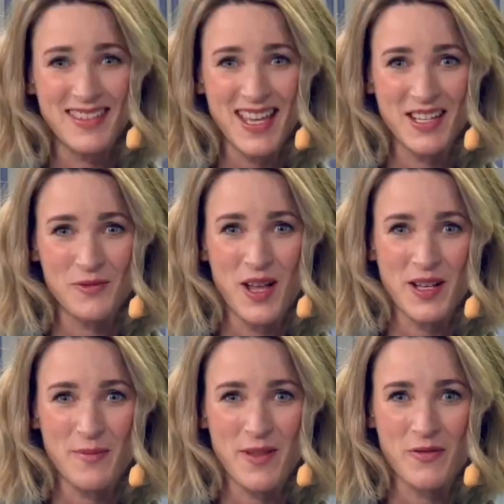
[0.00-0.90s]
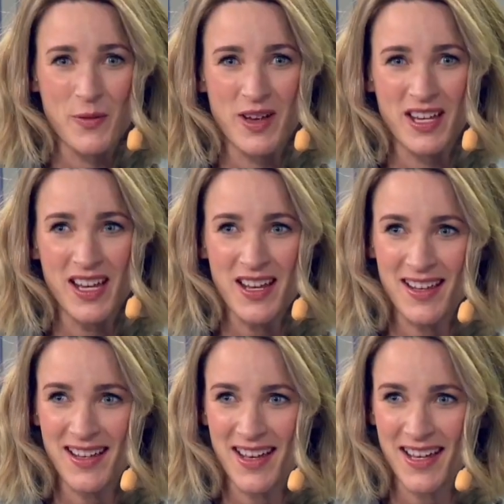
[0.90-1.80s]
and welcome everybody.
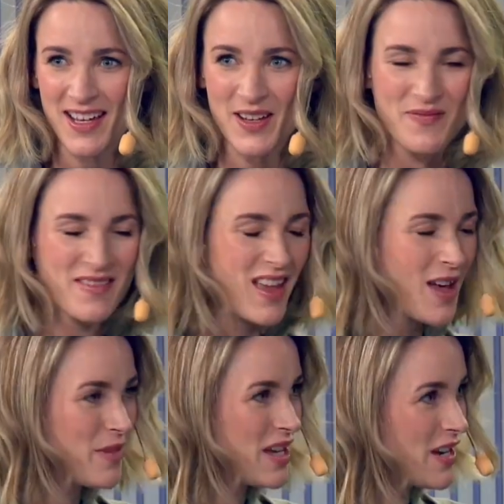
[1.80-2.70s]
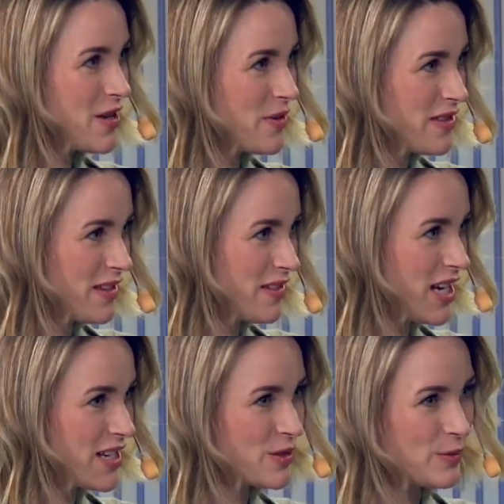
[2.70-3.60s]
I'm here with
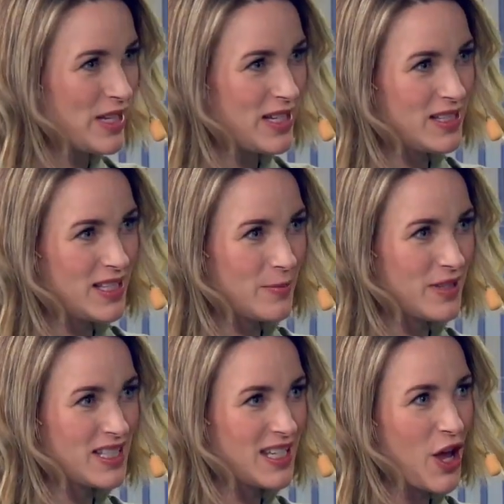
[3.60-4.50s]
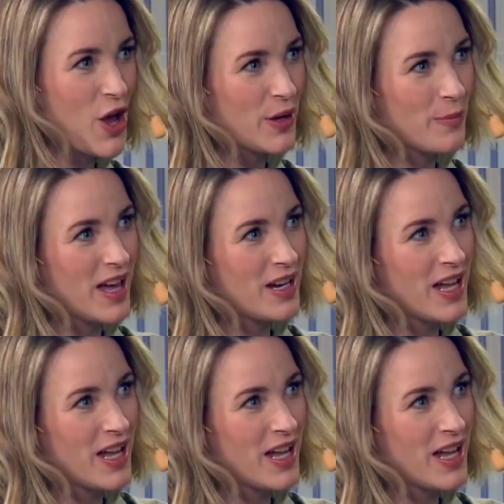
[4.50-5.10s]
Andreas Umland and Martina Högberg